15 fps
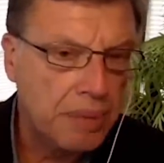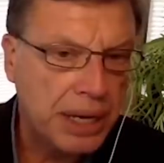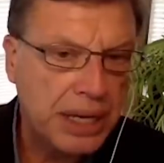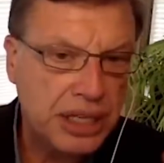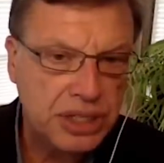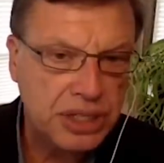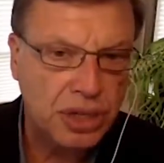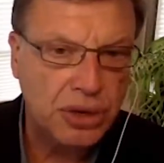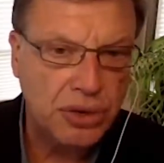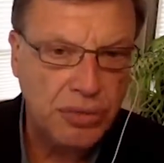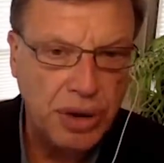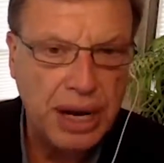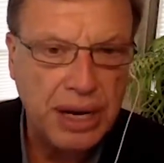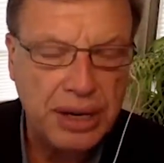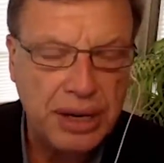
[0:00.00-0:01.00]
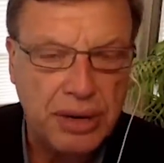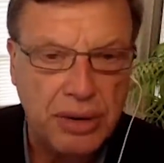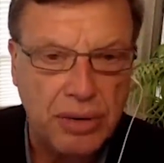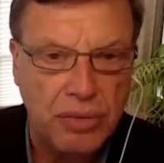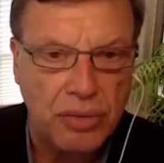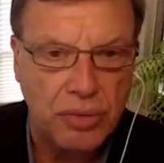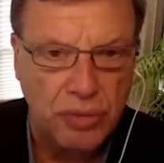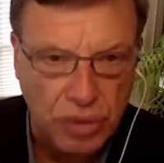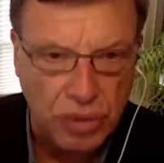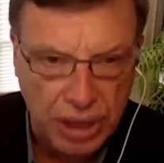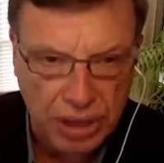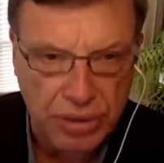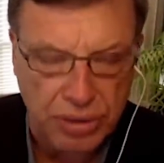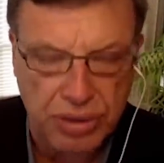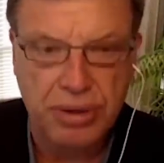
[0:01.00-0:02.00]
But he's a great
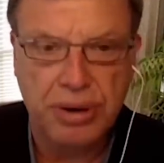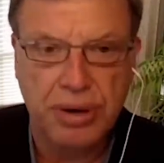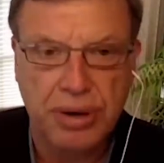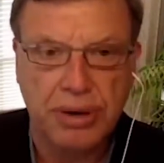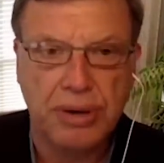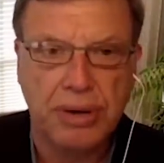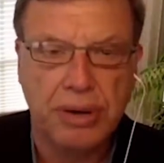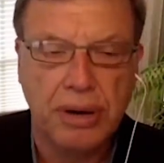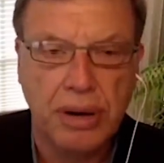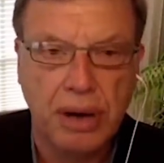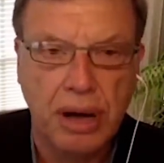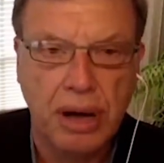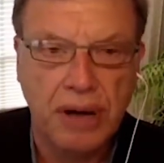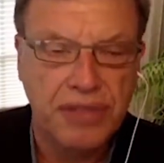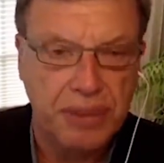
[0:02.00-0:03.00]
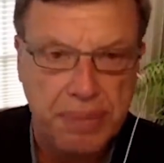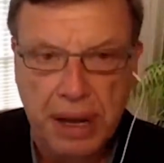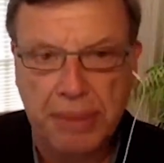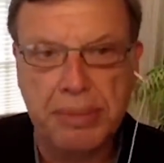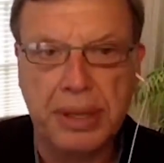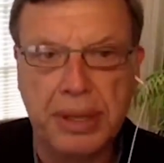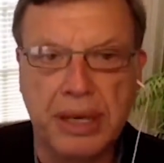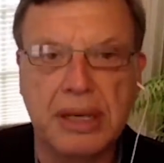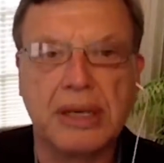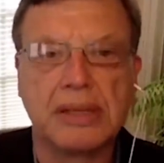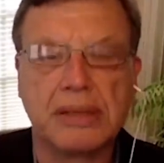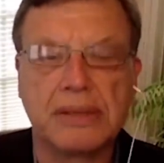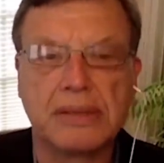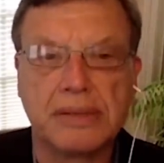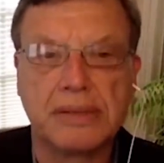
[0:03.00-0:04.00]
reader of the public.
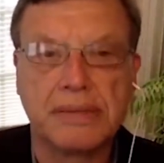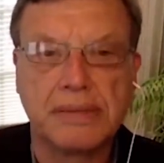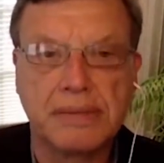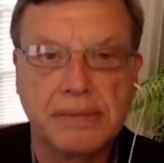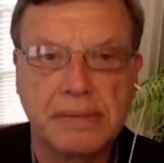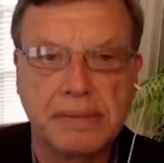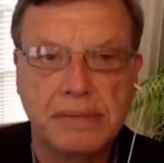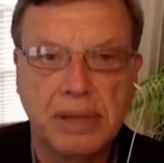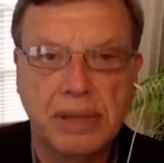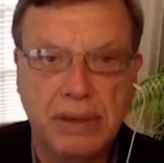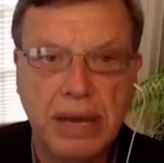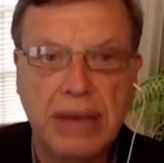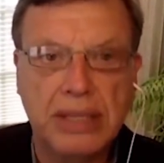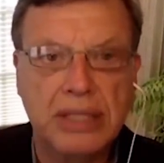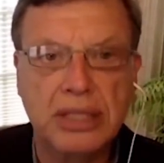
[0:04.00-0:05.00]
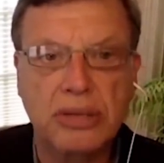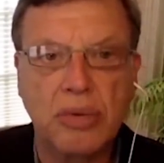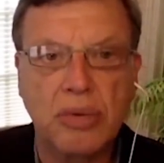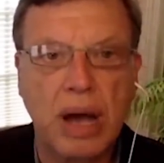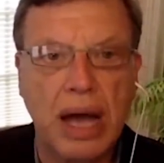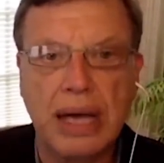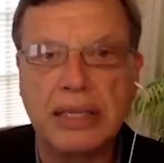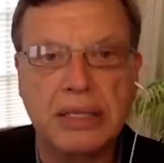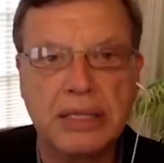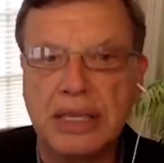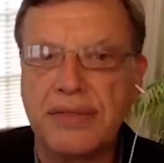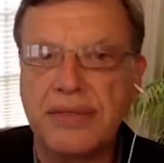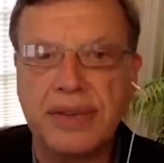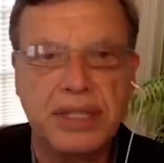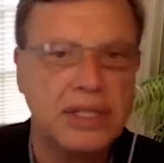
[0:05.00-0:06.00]
Oh, yeah. Okay. This is why his
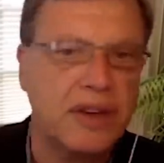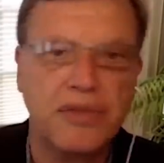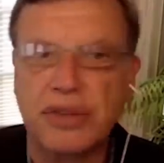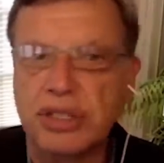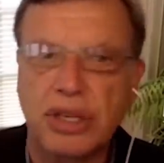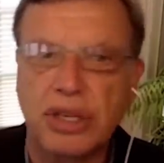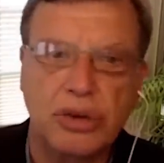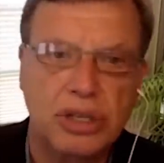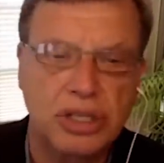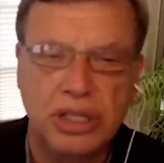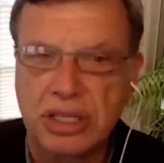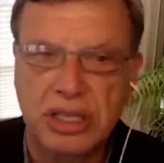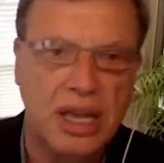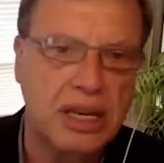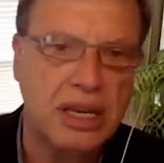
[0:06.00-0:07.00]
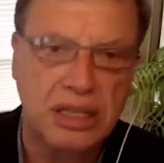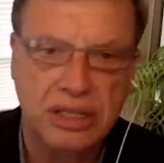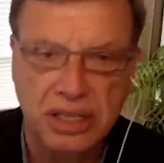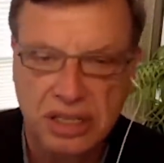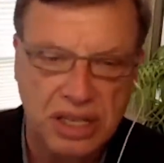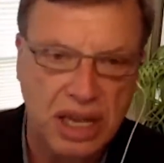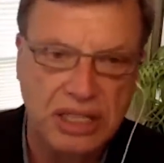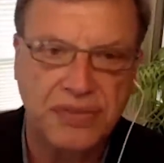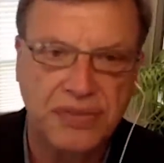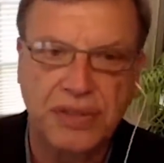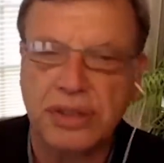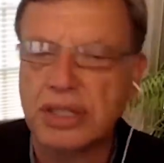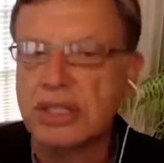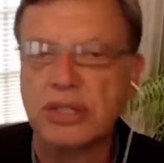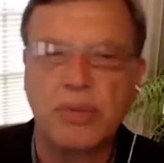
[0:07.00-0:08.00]
TV stuff was so success-
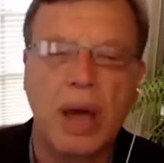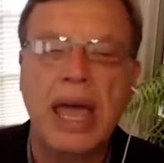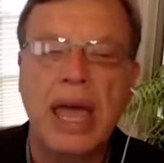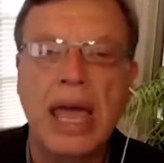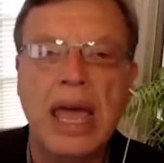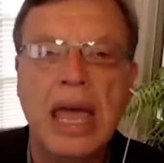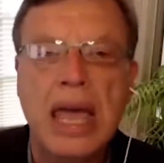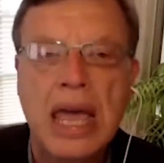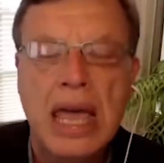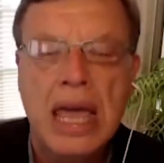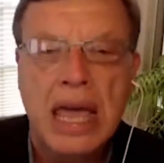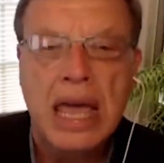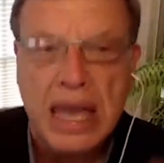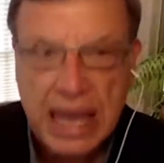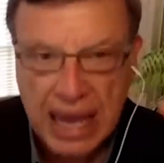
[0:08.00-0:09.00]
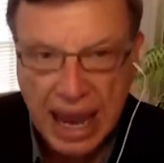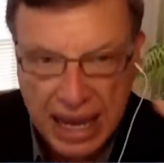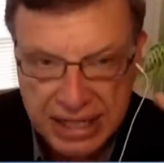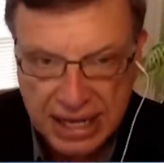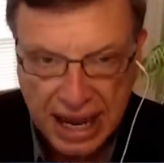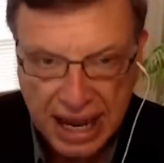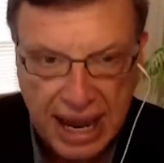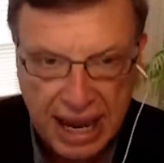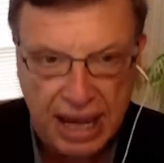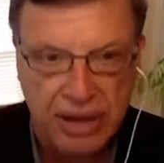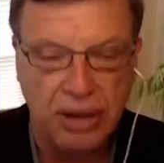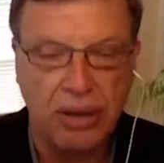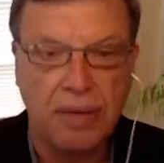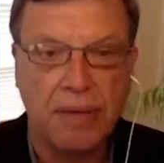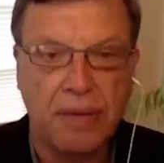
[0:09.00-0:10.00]
successful. This is why he has a
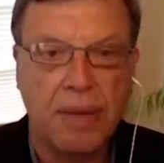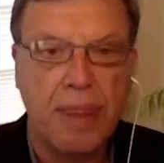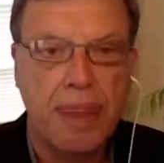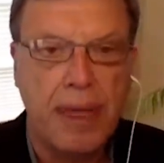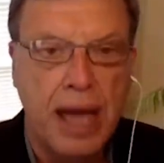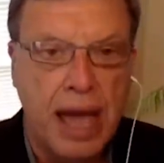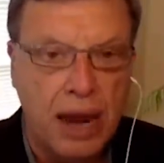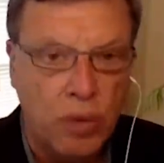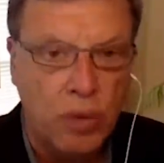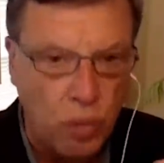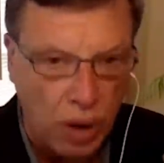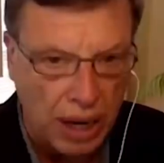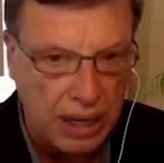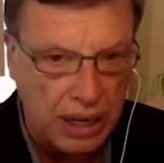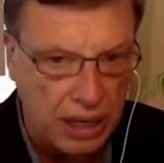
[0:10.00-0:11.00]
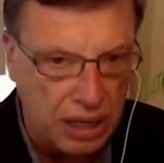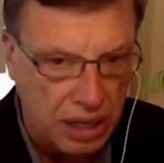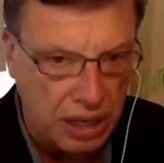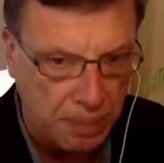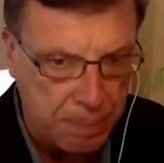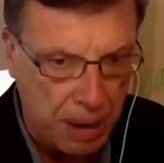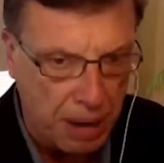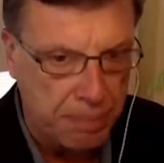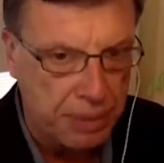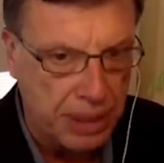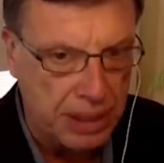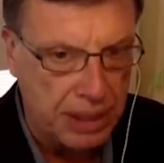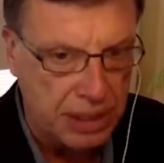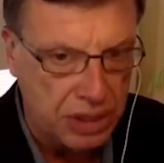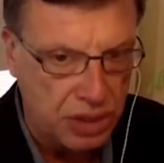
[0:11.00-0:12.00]
handle on oh, yeah. what the
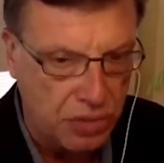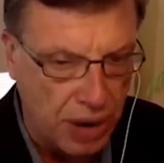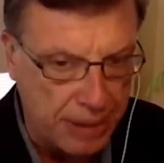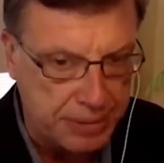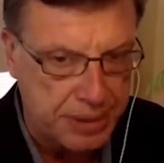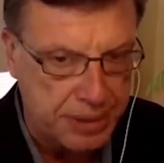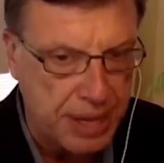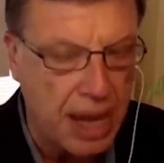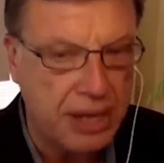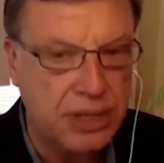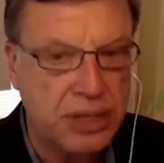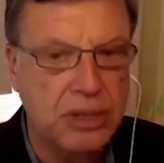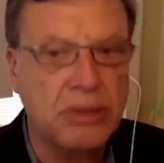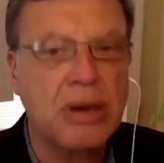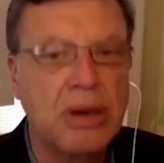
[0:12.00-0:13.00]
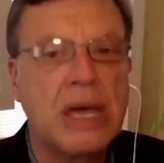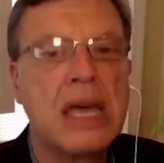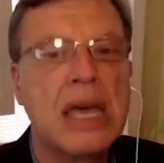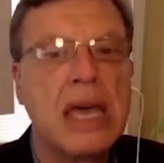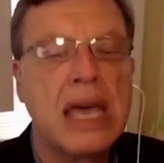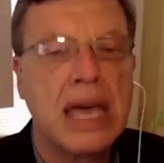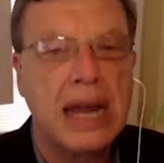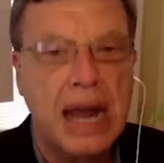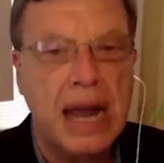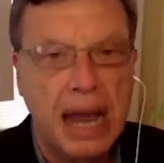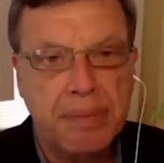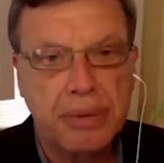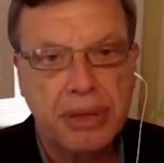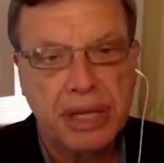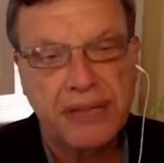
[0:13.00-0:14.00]
public grasps onto. And
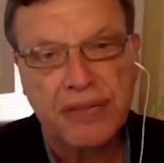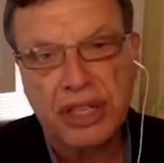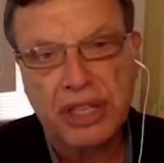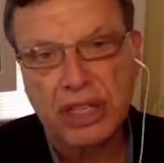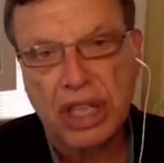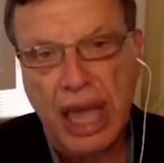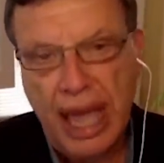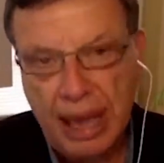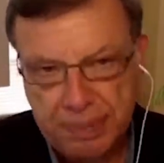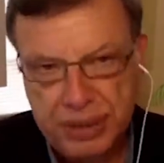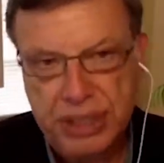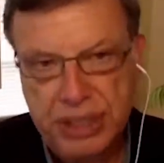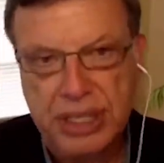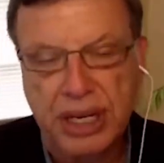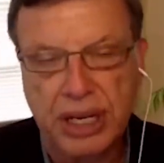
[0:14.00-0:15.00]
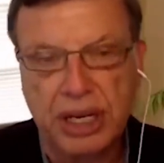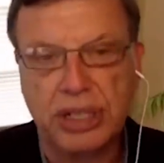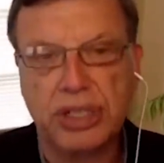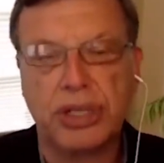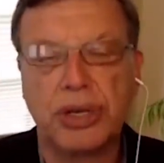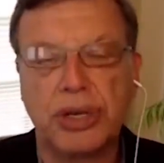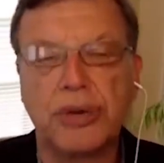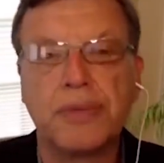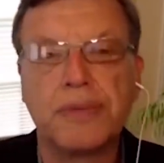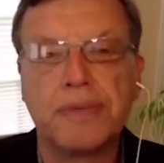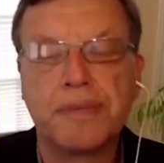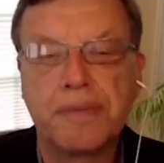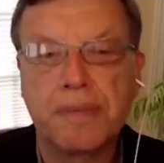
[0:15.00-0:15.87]
I mm. believe this Epstein issue